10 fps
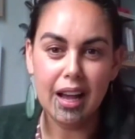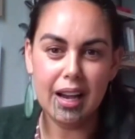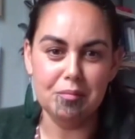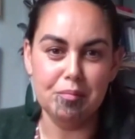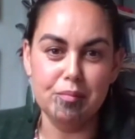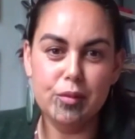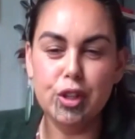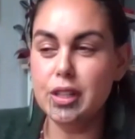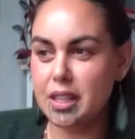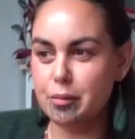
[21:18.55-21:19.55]
Um, you
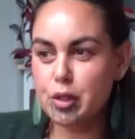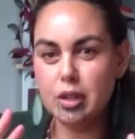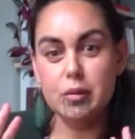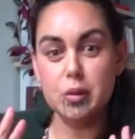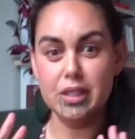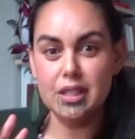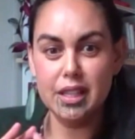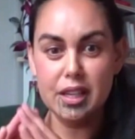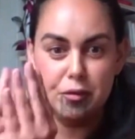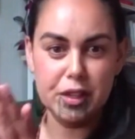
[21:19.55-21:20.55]
know, sometimes we
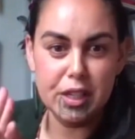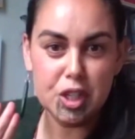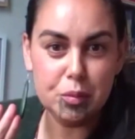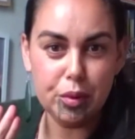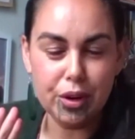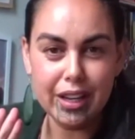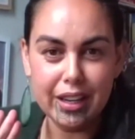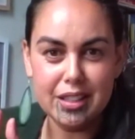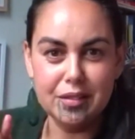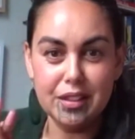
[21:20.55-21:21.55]
see a finished
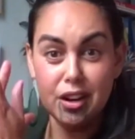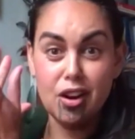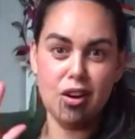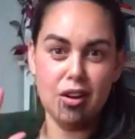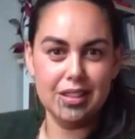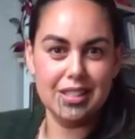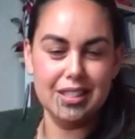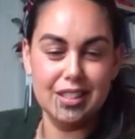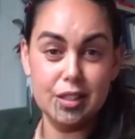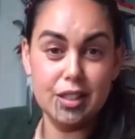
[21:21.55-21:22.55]
product and think, oh, this
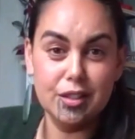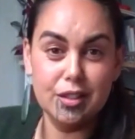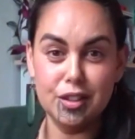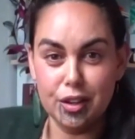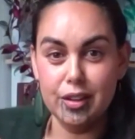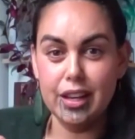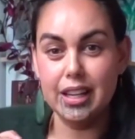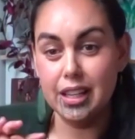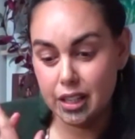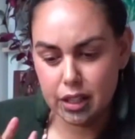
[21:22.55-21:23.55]
is, you know,
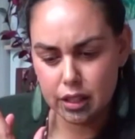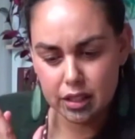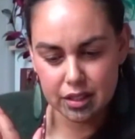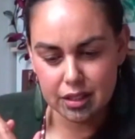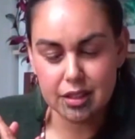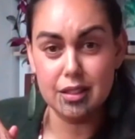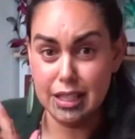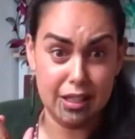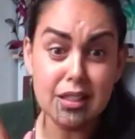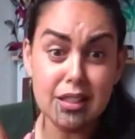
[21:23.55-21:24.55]
and it, it is,
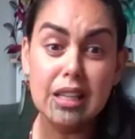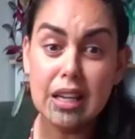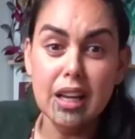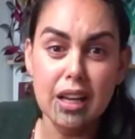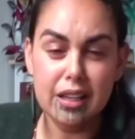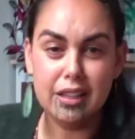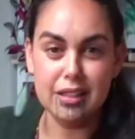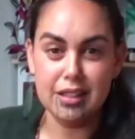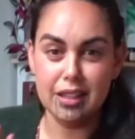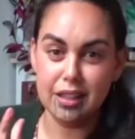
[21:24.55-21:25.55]
yes, it
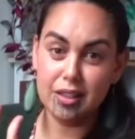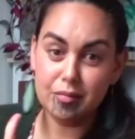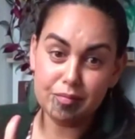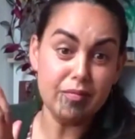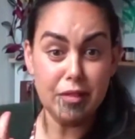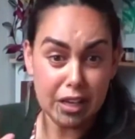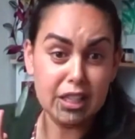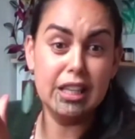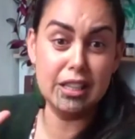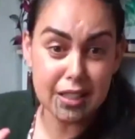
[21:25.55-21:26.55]
is a fuck
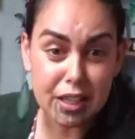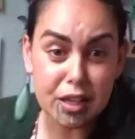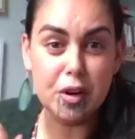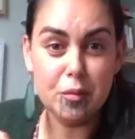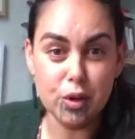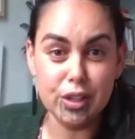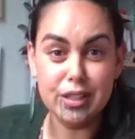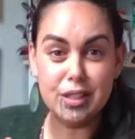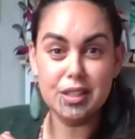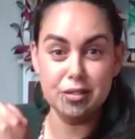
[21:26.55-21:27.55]
yes, if I'm
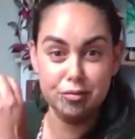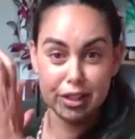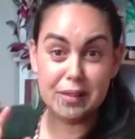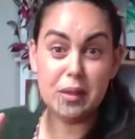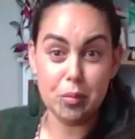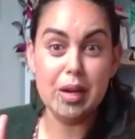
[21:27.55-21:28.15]
honest, and read the